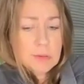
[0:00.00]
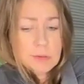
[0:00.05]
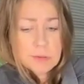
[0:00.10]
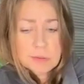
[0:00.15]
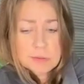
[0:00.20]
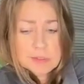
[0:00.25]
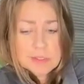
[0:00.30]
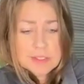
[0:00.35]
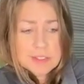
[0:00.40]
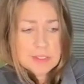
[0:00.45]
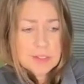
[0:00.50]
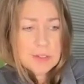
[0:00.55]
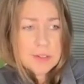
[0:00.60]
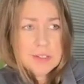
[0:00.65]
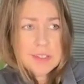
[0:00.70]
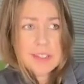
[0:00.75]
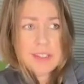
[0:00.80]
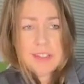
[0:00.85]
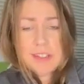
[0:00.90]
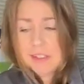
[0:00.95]
Dude,
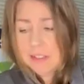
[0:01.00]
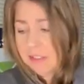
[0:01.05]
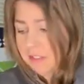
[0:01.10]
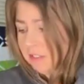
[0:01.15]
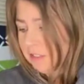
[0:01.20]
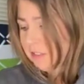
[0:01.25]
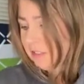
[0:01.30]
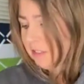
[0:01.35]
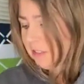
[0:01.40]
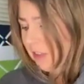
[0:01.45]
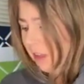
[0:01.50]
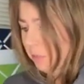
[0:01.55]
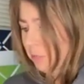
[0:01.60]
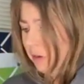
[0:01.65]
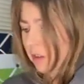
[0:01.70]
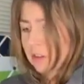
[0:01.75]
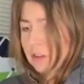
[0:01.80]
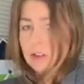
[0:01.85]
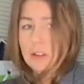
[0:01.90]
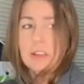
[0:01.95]
seriously.
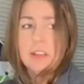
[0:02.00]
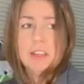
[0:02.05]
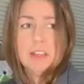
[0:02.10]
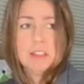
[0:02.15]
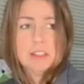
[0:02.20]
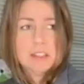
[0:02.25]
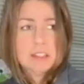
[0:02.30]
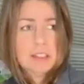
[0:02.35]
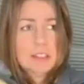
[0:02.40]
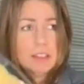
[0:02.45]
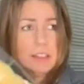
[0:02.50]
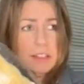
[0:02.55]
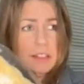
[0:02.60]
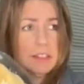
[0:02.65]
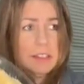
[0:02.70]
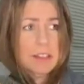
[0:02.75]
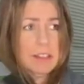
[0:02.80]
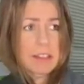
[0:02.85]
I brought cookies.